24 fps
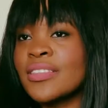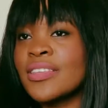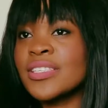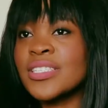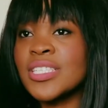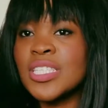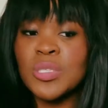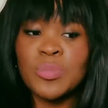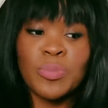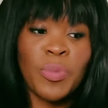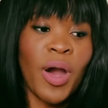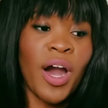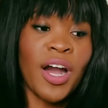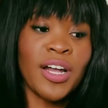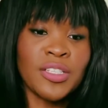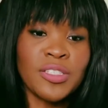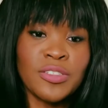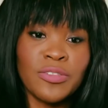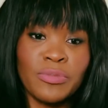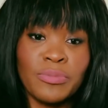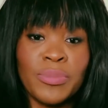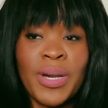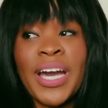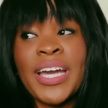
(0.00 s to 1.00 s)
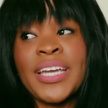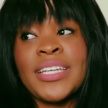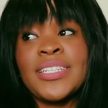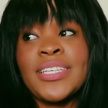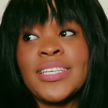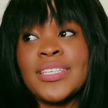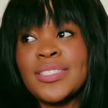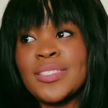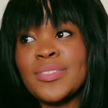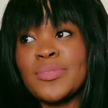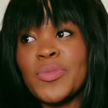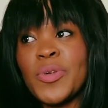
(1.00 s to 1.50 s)
this is part of my
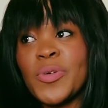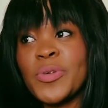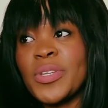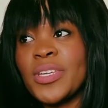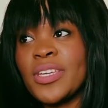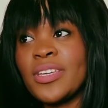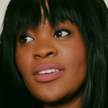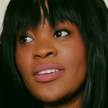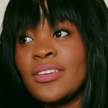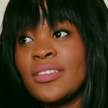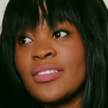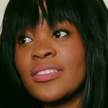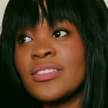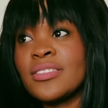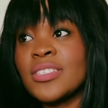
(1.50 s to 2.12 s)
testimony.